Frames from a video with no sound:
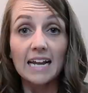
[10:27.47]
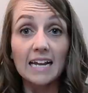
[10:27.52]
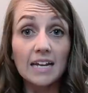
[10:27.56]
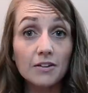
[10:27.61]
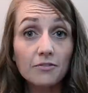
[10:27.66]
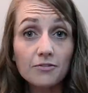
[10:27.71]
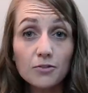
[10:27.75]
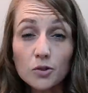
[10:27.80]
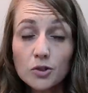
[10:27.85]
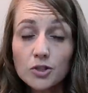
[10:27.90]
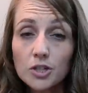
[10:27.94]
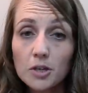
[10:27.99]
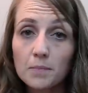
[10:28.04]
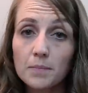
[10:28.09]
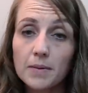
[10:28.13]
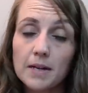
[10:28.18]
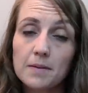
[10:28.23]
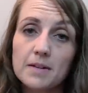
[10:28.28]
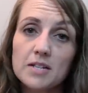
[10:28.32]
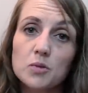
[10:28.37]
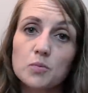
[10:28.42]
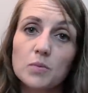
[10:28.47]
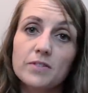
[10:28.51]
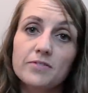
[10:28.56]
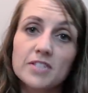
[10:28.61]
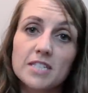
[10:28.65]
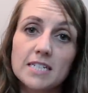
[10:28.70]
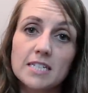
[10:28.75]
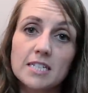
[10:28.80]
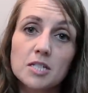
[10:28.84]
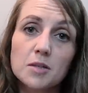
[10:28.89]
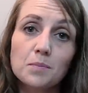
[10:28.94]
In full-term babies, we've
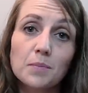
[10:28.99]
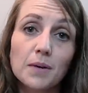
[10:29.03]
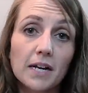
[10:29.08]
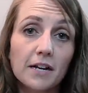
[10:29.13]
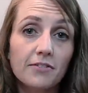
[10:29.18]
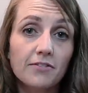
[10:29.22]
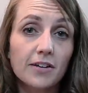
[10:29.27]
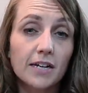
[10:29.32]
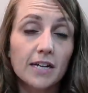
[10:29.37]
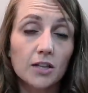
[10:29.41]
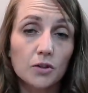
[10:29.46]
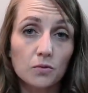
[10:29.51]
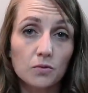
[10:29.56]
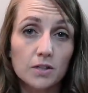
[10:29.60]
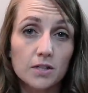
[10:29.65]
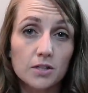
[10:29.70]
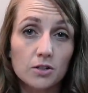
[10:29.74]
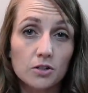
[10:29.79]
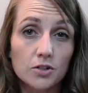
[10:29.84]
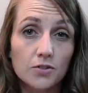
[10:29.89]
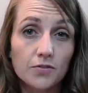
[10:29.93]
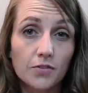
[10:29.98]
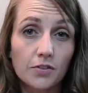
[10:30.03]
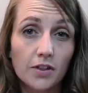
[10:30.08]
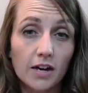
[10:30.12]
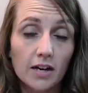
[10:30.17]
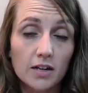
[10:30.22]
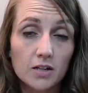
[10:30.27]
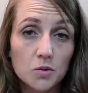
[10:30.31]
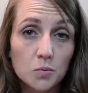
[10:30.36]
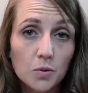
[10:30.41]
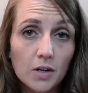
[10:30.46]
seen some benefit in the research for
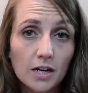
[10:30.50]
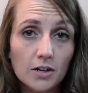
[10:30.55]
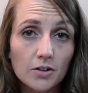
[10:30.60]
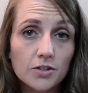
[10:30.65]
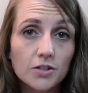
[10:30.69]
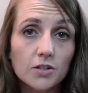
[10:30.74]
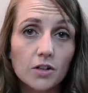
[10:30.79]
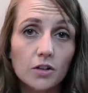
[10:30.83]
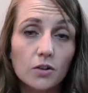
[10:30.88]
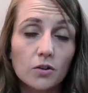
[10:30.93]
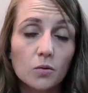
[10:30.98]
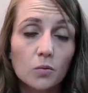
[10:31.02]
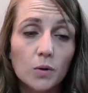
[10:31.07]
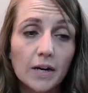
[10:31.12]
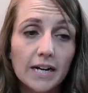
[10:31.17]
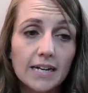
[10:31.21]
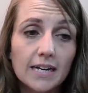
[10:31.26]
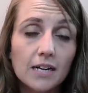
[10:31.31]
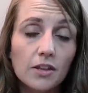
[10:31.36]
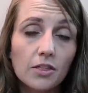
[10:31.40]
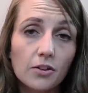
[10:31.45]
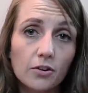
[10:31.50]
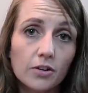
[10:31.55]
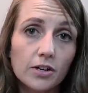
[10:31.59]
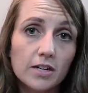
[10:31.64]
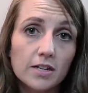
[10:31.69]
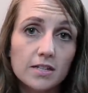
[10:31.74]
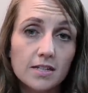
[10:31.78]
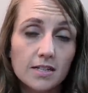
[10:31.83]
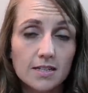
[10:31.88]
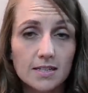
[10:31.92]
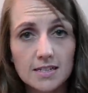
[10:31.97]
that as well. So waiting
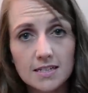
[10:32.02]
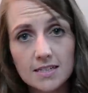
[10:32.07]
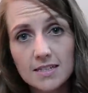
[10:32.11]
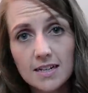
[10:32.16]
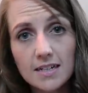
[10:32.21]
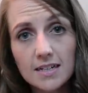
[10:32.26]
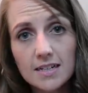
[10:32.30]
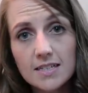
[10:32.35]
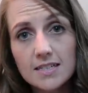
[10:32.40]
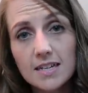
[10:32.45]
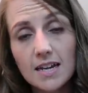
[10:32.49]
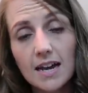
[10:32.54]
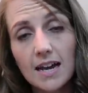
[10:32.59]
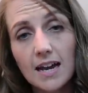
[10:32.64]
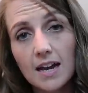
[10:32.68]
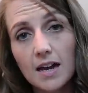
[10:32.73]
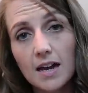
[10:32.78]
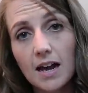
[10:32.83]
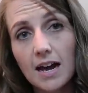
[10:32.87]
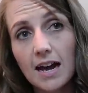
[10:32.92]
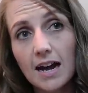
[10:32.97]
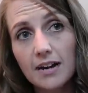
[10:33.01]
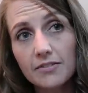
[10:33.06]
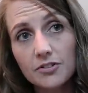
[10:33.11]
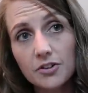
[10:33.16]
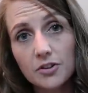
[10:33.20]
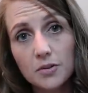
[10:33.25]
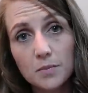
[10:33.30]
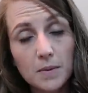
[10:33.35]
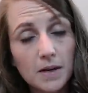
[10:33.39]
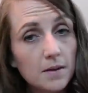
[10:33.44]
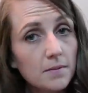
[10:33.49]
30 to 60 seconds
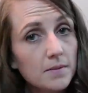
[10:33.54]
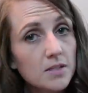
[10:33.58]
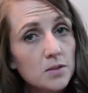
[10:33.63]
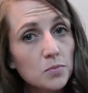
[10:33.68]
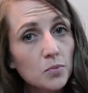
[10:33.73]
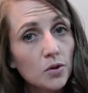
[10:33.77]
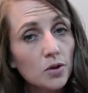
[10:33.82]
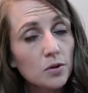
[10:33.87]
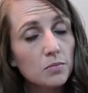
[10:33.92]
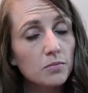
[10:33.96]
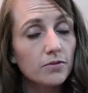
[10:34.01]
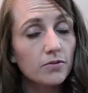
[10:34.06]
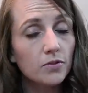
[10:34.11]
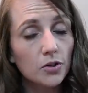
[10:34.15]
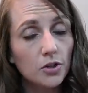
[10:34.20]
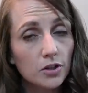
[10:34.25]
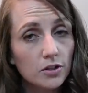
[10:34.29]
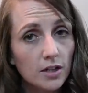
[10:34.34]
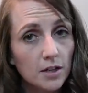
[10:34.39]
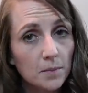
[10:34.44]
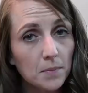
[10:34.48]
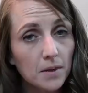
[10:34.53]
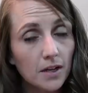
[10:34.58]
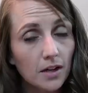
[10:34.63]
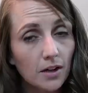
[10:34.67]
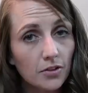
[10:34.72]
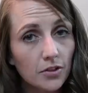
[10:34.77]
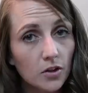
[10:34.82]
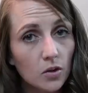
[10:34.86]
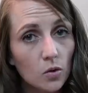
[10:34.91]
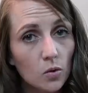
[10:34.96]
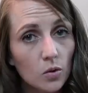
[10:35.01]
after the baby's born before you clamp and
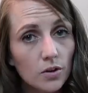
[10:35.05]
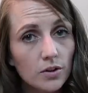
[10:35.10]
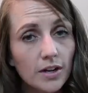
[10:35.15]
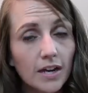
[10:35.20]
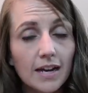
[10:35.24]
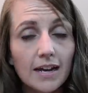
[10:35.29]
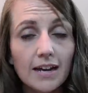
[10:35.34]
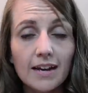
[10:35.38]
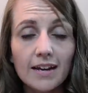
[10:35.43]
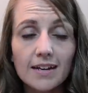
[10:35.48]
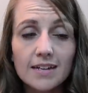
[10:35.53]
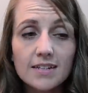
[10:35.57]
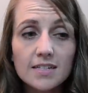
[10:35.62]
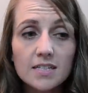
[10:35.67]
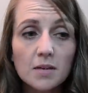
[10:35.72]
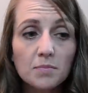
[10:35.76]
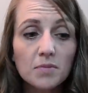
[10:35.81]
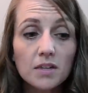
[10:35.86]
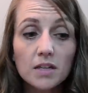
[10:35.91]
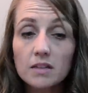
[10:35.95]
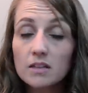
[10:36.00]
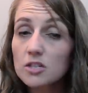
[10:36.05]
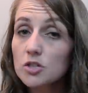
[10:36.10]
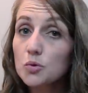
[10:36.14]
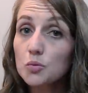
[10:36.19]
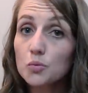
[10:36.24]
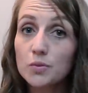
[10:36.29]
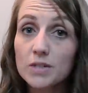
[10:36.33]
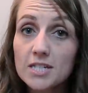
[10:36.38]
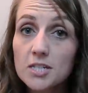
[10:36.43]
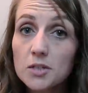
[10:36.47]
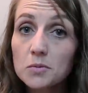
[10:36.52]
cut the cord is something that's
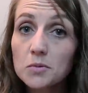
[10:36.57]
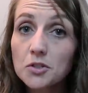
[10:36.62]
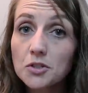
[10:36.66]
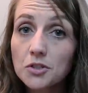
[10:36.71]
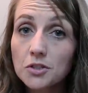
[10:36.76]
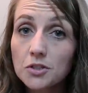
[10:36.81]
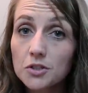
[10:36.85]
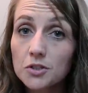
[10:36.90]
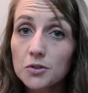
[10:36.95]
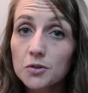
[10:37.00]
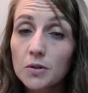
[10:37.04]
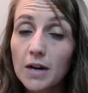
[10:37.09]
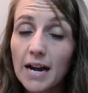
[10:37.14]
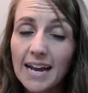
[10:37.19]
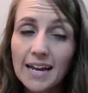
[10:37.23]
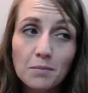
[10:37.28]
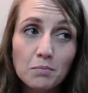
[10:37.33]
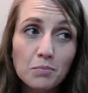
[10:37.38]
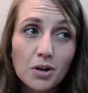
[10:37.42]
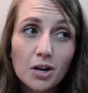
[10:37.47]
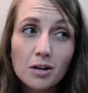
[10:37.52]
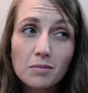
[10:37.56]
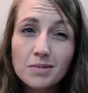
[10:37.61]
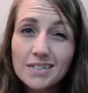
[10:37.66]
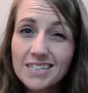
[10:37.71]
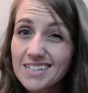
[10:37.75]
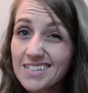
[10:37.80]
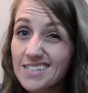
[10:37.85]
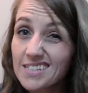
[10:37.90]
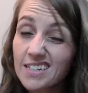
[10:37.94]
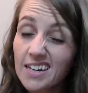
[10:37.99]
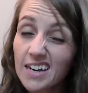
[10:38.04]
reasonable to do and
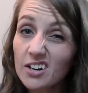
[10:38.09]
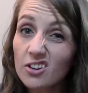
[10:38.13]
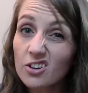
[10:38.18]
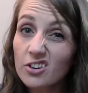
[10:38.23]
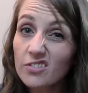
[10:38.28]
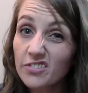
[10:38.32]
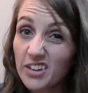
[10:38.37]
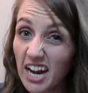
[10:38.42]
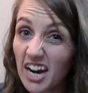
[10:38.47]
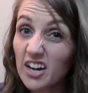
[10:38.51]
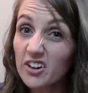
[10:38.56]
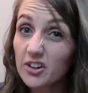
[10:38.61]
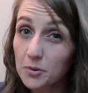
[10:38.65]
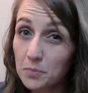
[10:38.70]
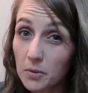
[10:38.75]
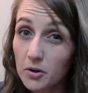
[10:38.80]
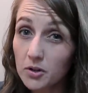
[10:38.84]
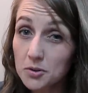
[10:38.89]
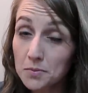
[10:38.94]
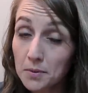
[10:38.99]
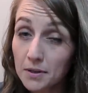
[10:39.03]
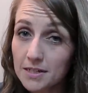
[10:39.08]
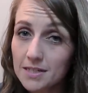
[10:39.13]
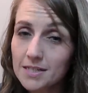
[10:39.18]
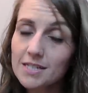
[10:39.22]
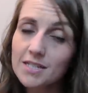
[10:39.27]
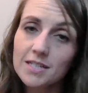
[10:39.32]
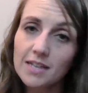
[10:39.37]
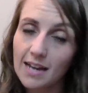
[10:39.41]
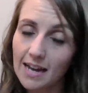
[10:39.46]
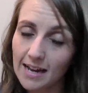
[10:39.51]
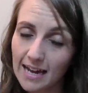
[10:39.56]
probably a standard of care in most
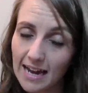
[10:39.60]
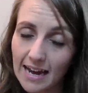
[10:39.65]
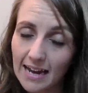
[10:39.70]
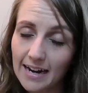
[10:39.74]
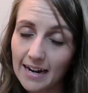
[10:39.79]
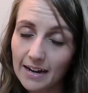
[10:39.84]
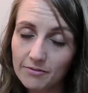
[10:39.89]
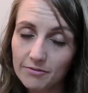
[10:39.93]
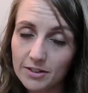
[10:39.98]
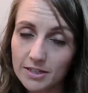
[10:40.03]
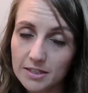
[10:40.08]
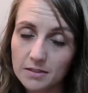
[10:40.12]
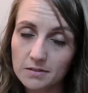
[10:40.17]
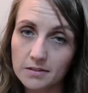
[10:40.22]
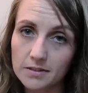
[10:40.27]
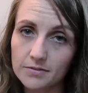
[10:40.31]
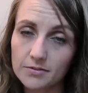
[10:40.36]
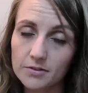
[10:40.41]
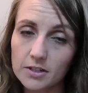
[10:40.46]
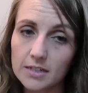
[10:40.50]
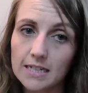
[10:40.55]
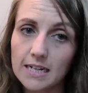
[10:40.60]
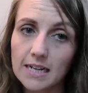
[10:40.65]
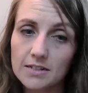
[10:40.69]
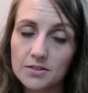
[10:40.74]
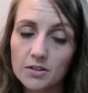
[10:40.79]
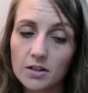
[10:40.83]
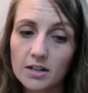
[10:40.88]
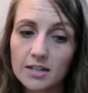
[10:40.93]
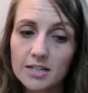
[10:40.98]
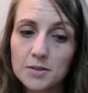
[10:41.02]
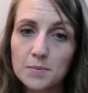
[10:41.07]
places at every delivery. As
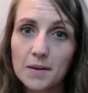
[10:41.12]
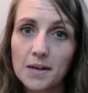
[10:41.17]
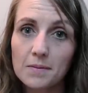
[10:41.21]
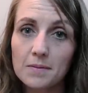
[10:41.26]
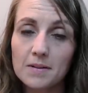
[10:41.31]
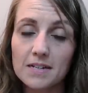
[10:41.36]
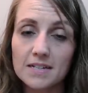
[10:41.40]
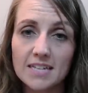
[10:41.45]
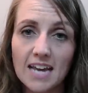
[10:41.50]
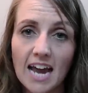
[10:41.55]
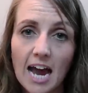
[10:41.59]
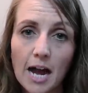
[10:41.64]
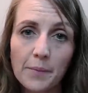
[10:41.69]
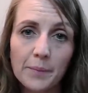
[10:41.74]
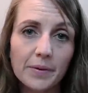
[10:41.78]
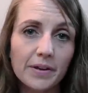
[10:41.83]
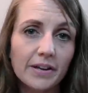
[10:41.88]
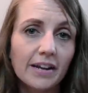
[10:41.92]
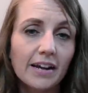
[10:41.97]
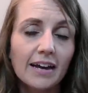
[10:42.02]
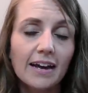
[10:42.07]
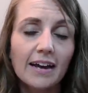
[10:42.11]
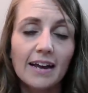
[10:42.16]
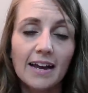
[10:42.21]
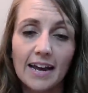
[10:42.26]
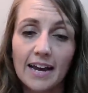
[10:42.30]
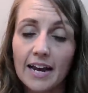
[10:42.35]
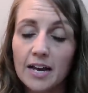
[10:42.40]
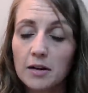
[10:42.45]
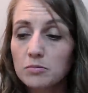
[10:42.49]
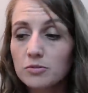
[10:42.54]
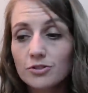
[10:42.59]
long as baby is happy
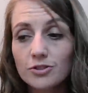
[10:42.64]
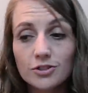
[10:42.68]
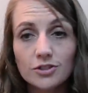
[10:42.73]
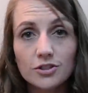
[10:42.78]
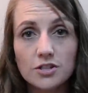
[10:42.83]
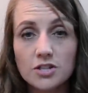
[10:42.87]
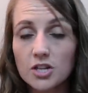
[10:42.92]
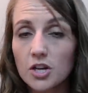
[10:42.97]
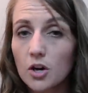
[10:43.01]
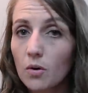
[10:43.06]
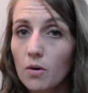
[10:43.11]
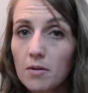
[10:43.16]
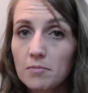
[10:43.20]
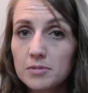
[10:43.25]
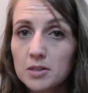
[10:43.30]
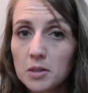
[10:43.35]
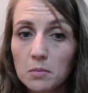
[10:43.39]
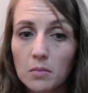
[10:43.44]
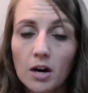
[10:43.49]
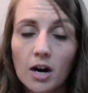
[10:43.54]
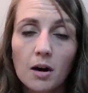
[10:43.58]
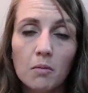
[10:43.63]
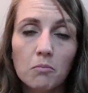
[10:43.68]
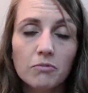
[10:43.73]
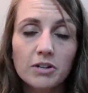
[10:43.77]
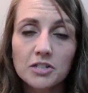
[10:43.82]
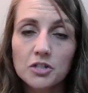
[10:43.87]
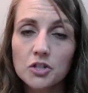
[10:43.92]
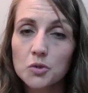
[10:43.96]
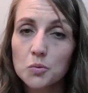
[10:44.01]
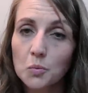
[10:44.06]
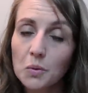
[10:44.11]
and able to just go up to mom,
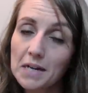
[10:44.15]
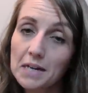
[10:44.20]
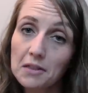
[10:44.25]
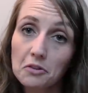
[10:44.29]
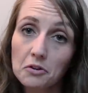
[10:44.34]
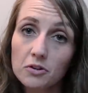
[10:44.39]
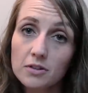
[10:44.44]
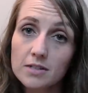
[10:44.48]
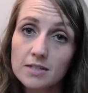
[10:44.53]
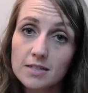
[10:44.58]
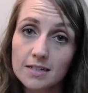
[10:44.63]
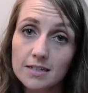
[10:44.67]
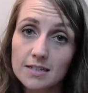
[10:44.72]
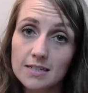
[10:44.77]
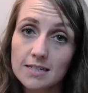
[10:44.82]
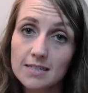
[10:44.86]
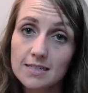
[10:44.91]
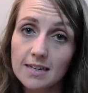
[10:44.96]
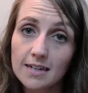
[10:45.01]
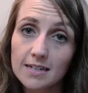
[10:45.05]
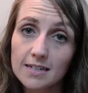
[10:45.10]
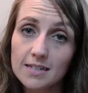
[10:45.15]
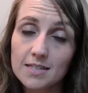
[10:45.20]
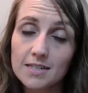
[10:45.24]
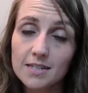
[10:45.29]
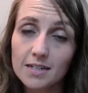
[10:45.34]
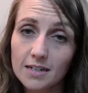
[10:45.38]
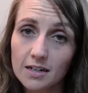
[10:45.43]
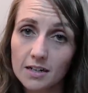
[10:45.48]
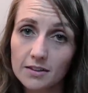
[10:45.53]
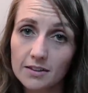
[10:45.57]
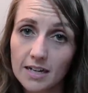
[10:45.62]
we just wait 30 to 60 seconds
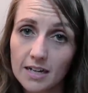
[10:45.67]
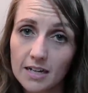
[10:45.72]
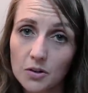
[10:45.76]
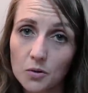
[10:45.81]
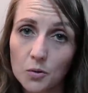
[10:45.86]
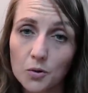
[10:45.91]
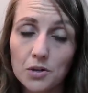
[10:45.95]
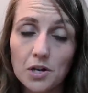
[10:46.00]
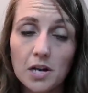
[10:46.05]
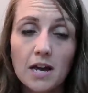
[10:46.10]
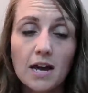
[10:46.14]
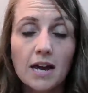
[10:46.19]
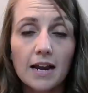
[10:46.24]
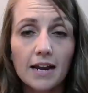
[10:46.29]
to cut that cord.